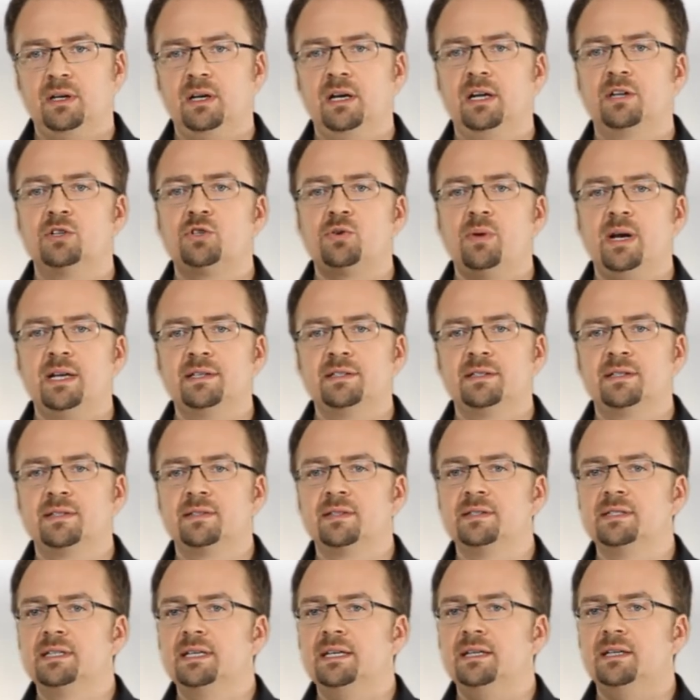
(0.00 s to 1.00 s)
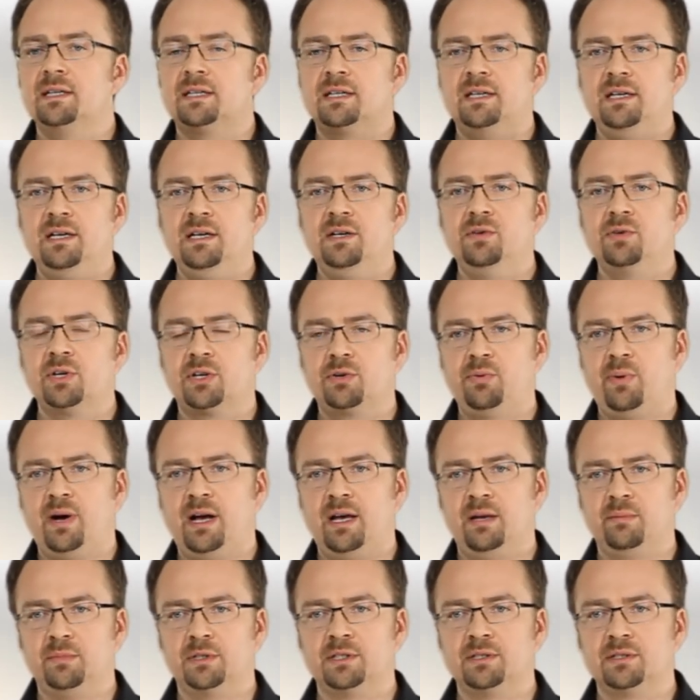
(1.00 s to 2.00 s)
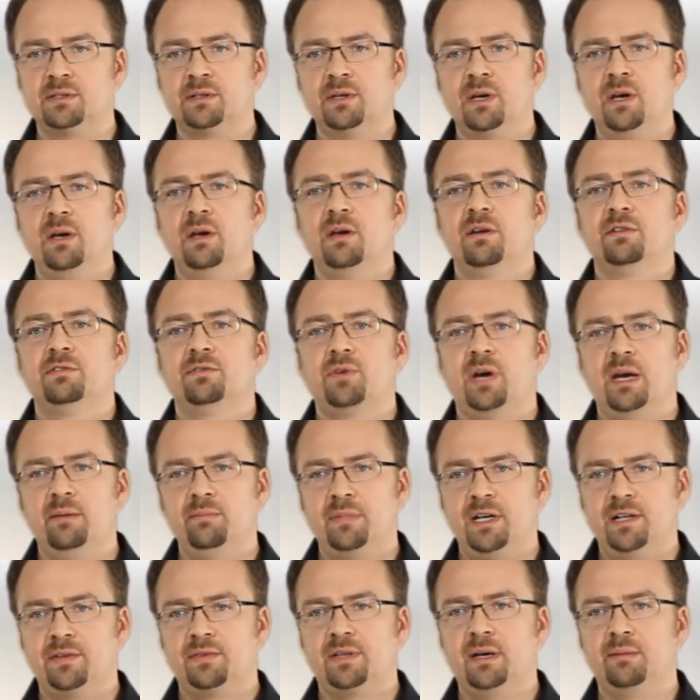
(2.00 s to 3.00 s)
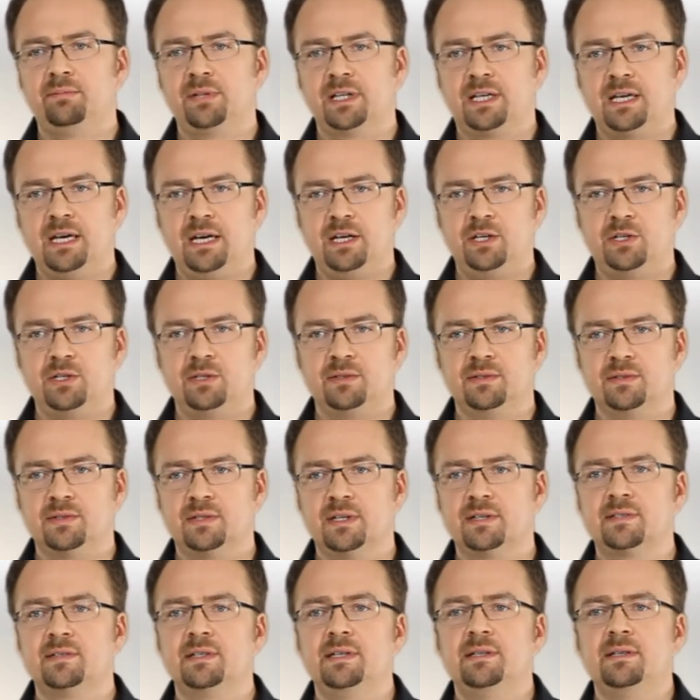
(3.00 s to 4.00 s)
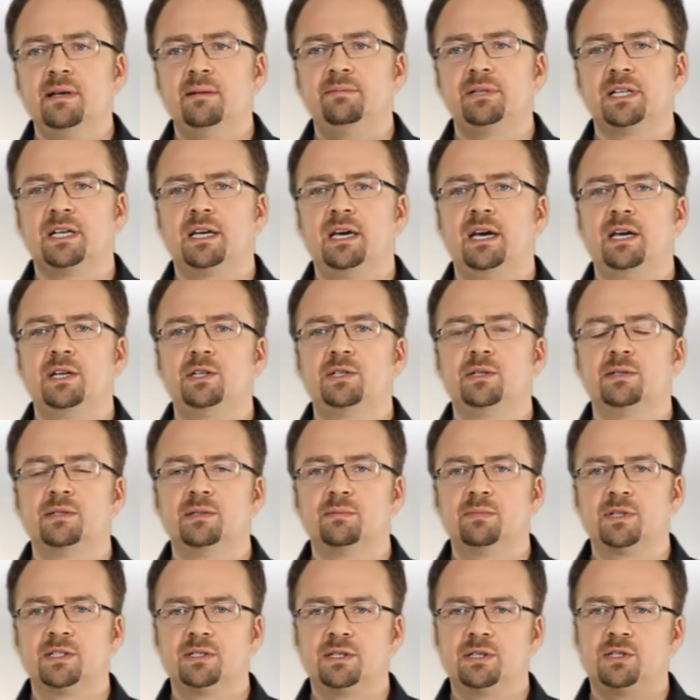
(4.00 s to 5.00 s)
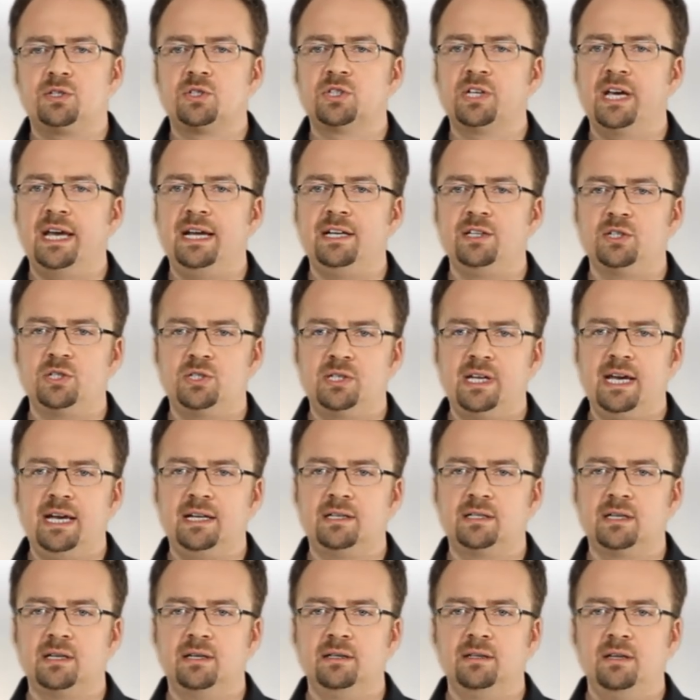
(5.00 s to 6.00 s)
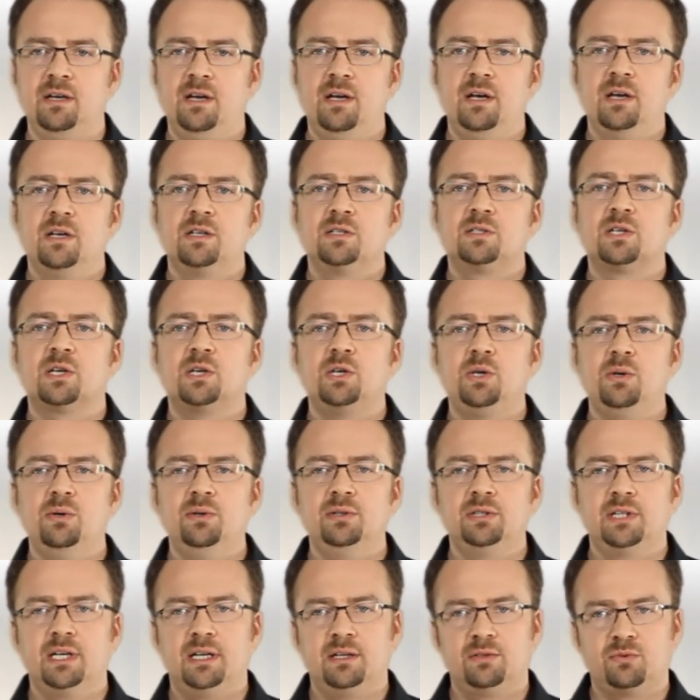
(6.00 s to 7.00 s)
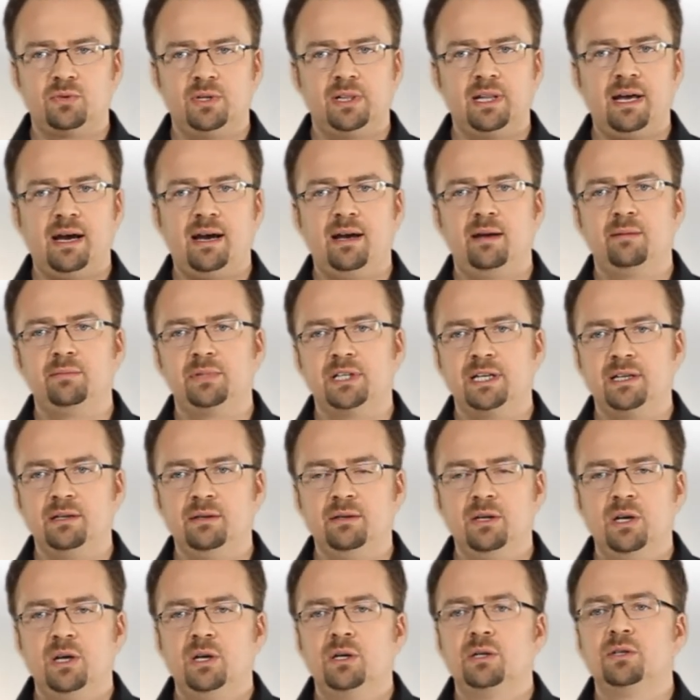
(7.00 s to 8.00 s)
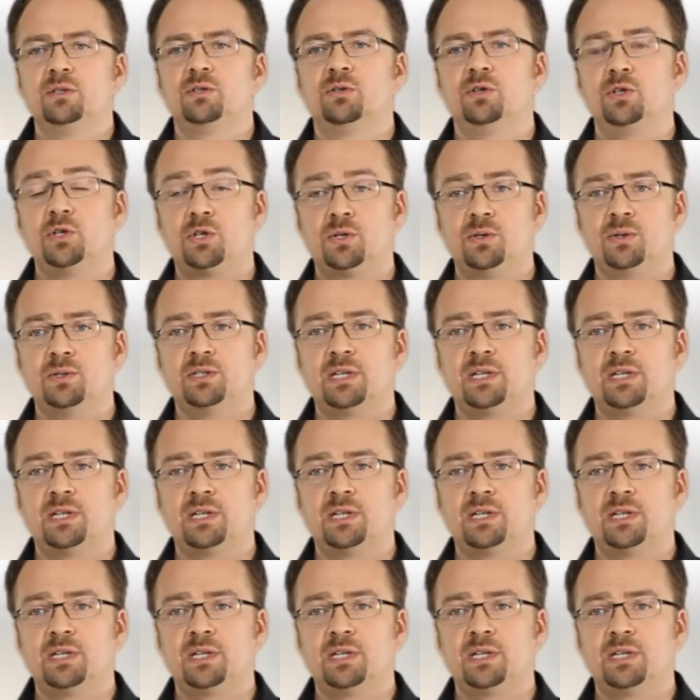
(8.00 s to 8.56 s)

And trust is indeed a key requirement for mHealth applications as these applications must exchange data securely and reliably to ensure